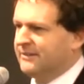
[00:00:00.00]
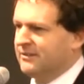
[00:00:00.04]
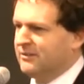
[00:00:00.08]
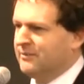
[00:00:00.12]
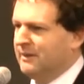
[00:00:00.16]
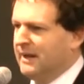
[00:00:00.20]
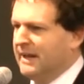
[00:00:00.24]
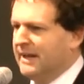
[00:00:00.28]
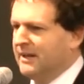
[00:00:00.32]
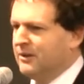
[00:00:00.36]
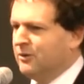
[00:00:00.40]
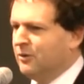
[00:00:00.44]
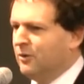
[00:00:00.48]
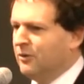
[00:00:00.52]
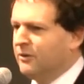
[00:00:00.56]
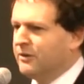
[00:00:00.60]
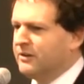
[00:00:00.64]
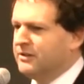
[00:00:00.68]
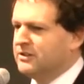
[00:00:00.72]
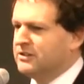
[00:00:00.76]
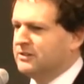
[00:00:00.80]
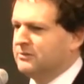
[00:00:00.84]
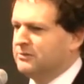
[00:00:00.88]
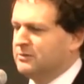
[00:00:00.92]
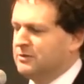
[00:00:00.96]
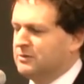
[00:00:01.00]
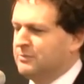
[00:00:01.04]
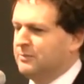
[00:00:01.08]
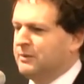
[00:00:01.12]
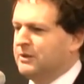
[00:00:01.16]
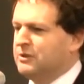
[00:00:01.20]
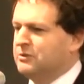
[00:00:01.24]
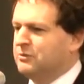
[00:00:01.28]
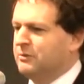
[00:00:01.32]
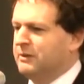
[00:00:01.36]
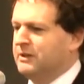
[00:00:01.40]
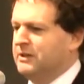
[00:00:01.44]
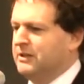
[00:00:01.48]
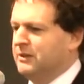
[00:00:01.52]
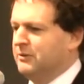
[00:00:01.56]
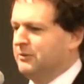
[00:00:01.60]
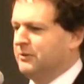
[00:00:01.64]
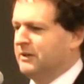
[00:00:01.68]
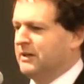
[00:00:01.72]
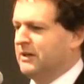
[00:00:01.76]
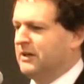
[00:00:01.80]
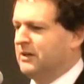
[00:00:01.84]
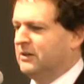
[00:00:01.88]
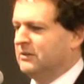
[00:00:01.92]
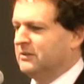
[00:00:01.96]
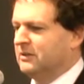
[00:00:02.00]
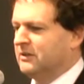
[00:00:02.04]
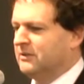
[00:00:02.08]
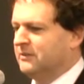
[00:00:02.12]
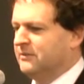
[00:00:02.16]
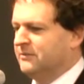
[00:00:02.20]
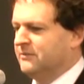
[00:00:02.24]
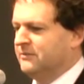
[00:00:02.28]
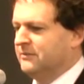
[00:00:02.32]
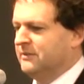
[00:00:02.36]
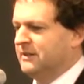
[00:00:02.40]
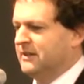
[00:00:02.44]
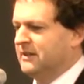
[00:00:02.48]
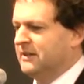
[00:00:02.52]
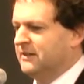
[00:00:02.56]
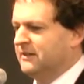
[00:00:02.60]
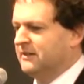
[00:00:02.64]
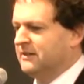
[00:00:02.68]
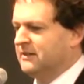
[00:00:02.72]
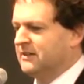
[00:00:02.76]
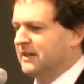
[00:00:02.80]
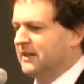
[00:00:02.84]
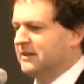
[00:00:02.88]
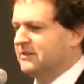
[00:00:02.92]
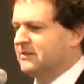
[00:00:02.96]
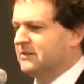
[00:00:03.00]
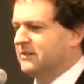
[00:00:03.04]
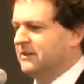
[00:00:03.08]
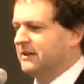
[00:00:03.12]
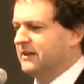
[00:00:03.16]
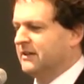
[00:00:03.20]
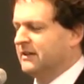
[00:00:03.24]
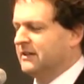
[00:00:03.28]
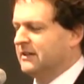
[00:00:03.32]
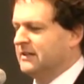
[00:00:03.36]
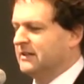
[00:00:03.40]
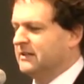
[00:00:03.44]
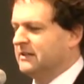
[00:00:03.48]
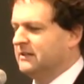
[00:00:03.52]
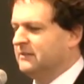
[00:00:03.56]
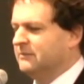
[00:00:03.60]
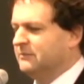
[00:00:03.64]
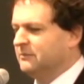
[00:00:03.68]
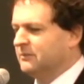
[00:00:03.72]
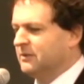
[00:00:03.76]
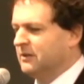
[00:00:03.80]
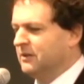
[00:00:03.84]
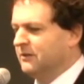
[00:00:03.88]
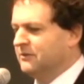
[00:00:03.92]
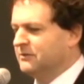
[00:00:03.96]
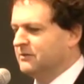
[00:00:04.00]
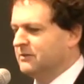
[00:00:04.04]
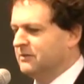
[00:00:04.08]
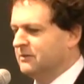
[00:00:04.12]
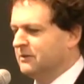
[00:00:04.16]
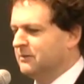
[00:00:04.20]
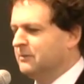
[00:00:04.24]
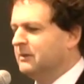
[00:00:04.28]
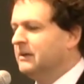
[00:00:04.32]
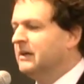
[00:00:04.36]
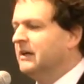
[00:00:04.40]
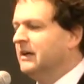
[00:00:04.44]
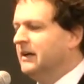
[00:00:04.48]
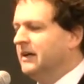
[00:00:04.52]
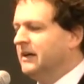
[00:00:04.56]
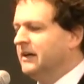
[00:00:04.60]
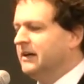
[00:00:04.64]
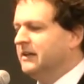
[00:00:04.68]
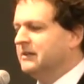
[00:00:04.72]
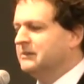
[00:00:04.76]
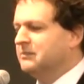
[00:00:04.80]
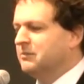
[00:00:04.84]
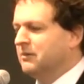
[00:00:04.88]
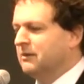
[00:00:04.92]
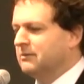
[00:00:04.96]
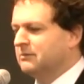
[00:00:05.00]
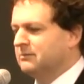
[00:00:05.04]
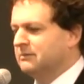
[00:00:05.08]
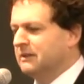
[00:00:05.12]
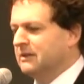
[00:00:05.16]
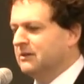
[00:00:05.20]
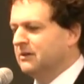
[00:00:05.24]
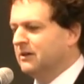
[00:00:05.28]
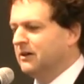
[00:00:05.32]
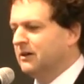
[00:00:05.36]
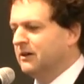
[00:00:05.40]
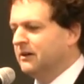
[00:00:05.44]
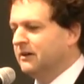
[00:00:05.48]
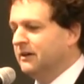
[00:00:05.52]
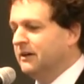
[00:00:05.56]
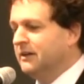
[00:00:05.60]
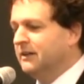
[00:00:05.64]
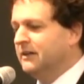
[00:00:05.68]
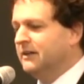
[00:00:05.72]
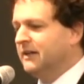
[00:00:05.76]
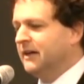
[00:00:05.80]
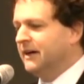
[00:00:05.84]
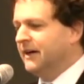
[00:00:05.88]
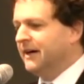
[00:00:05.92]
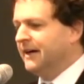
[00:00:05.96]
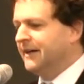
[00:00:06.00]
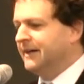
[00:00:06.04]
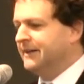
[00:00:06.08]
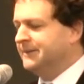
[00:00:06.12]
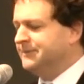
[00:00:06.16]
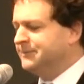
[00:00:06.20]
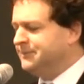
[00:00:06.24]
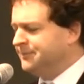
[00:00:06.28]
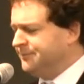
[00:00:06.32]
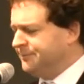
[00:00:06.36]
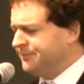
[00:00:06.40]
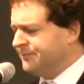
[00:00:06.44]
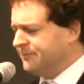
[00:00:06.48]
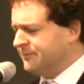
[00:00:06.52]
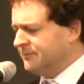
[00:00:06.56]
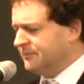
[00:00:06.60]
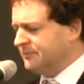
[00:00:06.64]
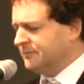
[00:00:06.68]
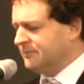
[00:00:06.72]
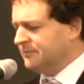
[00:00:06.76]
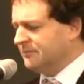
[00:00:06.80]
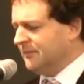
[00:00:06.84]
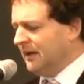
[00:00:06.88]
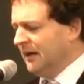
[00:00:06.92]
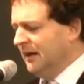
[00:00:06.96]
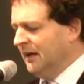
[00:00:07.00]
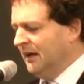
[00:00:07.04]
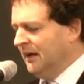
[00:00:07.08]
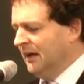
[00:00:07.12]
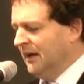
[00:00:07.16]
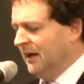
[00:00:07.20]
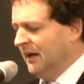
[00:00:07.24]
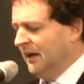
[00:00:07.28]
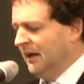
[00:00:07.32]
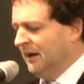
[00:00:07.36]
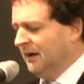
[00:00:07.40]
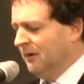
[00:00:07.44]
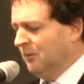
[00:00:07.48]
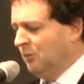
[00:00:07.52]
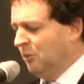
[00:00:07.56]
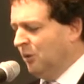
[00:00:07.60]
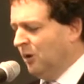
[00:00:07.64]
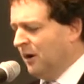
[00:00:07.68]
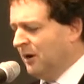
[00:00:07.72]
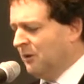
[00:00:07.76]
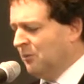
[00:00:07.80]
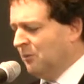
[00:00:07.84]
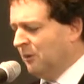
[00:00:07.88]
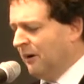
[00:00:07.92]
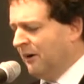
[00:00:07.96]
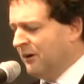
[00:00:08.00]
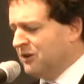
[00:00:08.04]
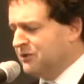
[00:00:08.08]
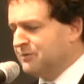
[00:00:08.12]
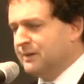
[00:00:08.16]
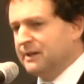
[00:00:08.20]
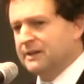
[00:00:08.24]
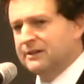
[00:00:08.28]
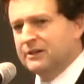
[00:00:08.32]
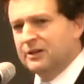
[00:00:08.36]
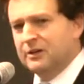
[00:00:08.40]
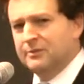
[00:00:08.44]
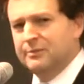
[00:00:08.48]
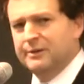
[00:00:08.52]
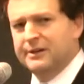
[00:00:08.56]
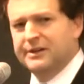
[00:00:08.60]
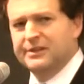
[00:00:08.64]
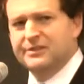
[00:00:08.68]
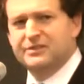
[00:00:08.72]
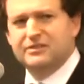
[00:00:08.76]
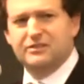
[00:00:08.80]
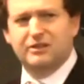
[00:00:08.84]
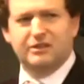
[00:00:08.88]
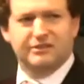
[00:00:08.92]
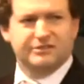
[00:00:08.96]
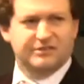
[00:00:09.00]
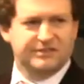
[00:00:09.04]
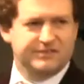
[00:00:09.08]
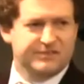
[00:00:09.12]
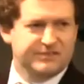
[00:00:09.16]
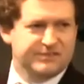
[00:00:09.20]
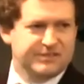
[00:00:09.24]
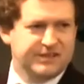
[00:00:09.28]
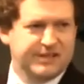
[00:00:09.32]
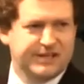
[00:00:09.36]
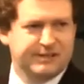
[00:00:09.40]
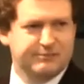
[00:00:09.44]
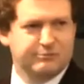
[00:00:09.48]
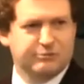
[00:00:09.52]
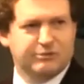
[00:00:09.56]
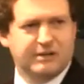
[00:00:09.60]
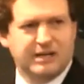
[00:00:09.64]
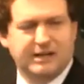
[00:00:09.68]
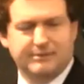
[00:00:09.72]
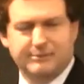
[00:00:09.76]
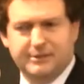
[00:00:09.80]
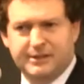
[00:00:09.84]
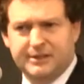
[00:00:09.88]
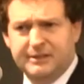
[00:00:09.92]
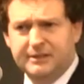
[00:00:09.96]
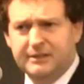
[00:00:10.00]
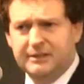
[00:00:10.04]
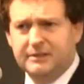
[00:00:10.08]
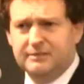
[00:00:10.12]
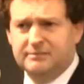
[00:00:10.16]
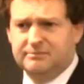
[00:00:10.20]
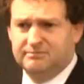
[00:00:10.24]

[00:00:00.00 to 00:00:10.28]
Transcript: the remaining organisms between you and a whole lot of honey that tastes like uh, cough syrup is probably gone. Uh, what worries me a little bit is not that this honey will come in,